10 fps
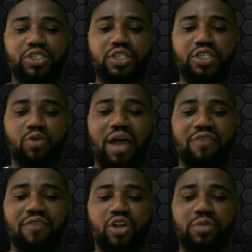which is
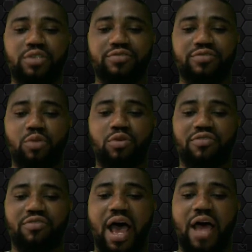molar volume is volume
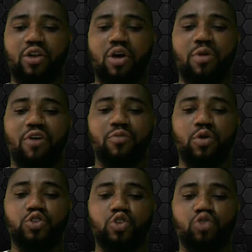over number of moles.